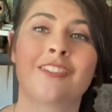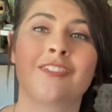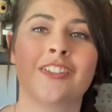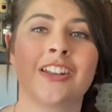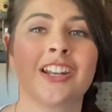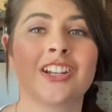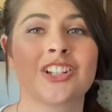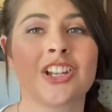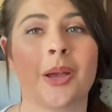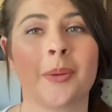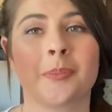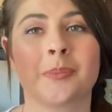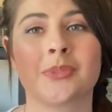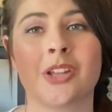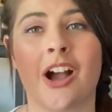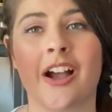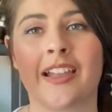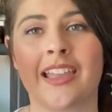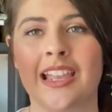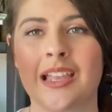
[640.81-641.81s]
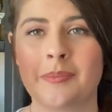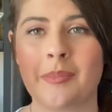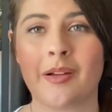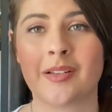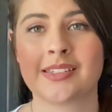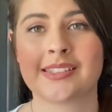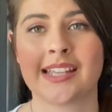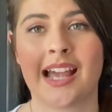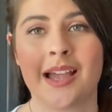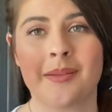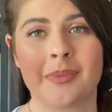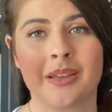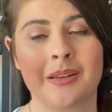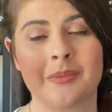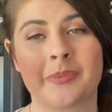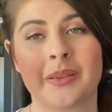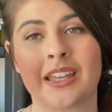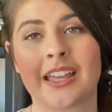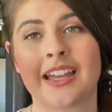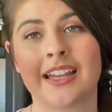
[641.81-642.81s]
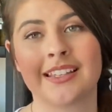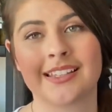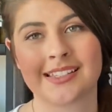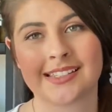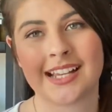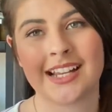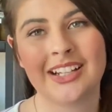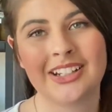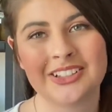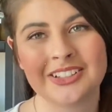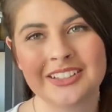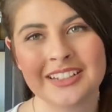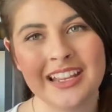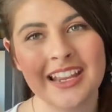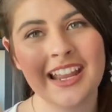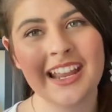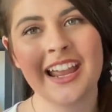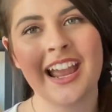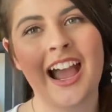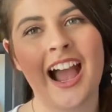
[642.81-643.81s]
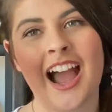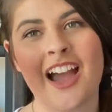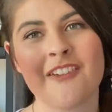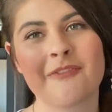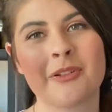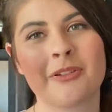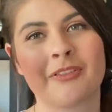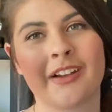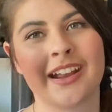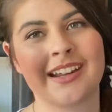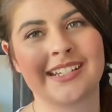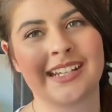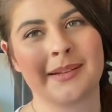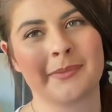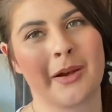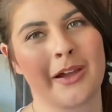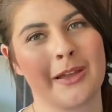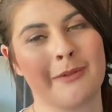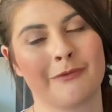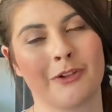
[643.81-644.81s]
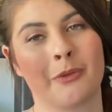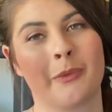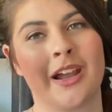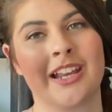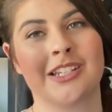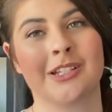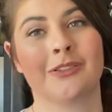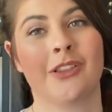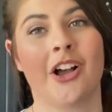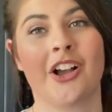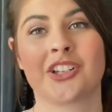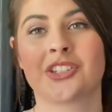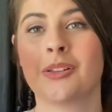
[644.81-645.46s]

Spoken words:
finish up talking about Simon because I've been ranting about him for way too long.